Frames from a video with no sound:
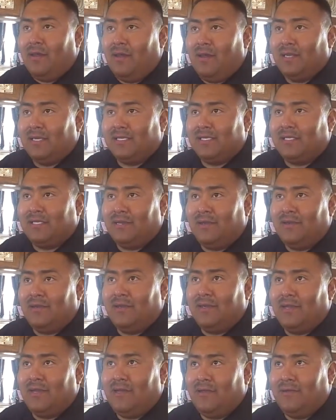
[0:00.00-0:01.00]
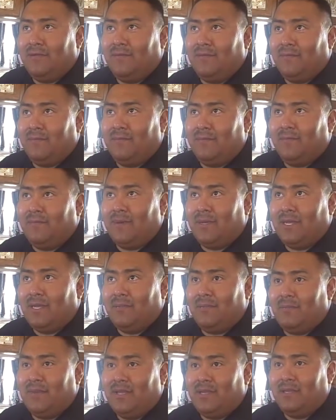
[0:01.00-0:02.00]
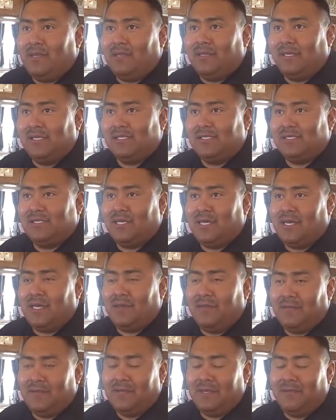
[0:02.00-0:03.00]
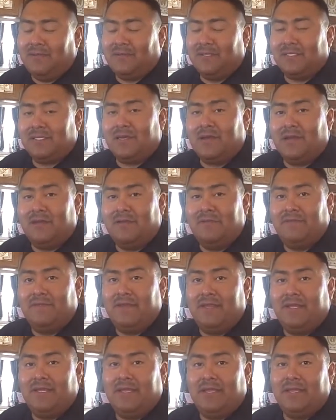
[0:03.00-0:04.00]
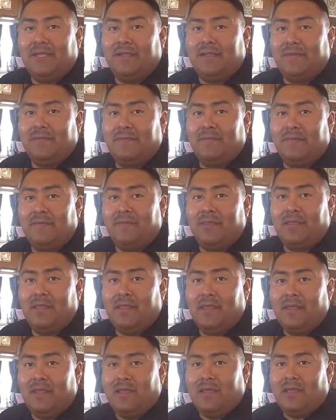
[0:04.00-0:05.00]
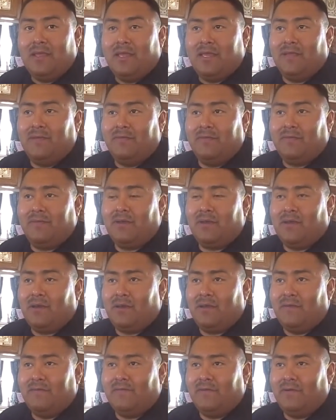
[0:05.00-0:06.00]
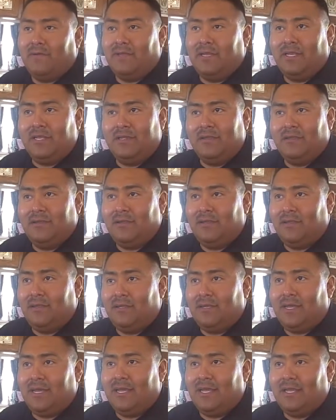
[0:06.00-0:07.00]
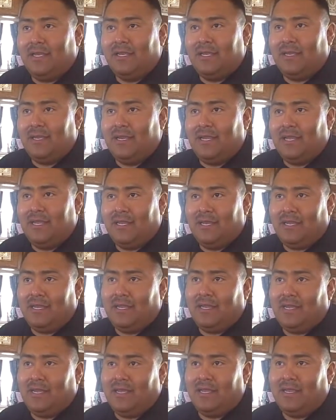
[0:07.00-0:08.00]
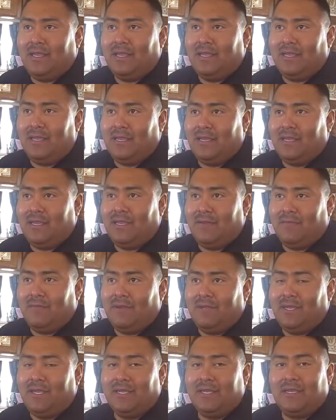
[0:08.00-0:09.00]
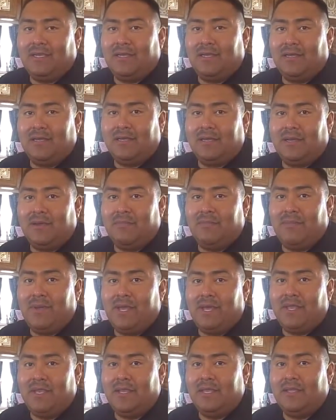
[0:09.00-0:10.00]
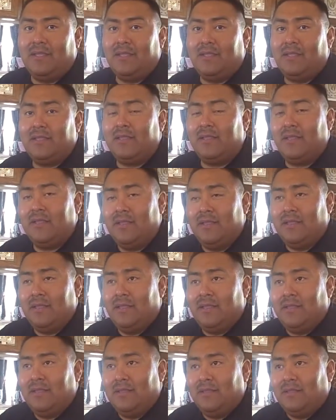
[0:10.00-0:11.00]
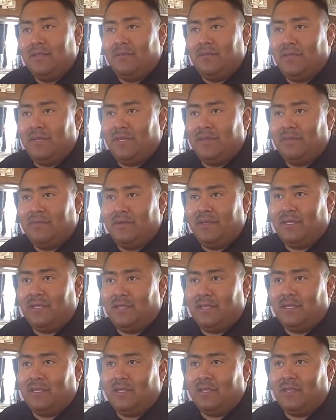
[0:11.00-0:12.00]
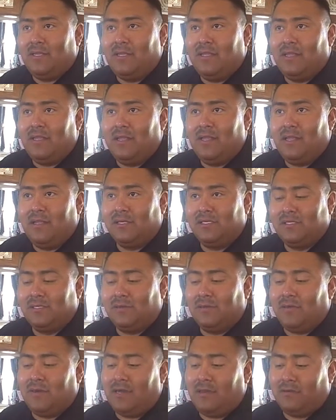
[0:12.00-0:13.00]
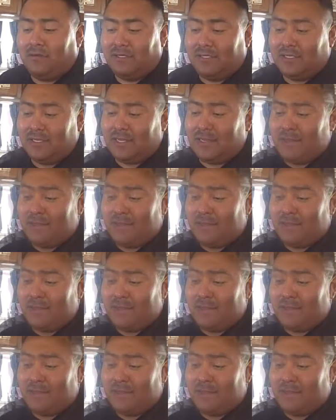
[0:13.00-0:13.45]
I started out by being on his side when he was carving, and he would carve on into the night, late at night, and he wanted a companion to be with, and so I was the